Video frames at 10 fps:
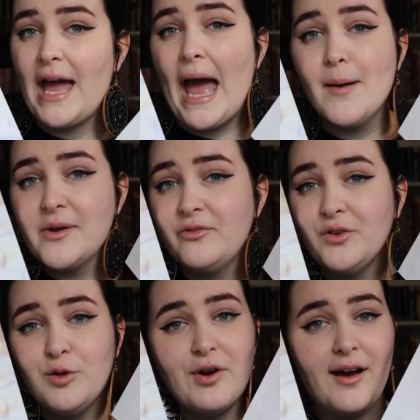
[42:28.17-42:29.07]
happy
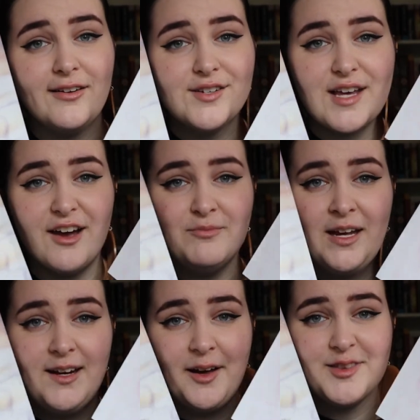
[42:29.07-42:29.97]
for the progress I've
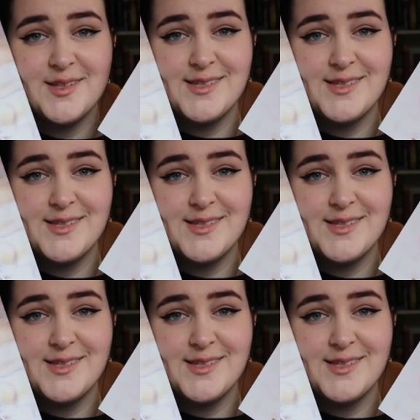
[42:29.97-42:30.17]
made on this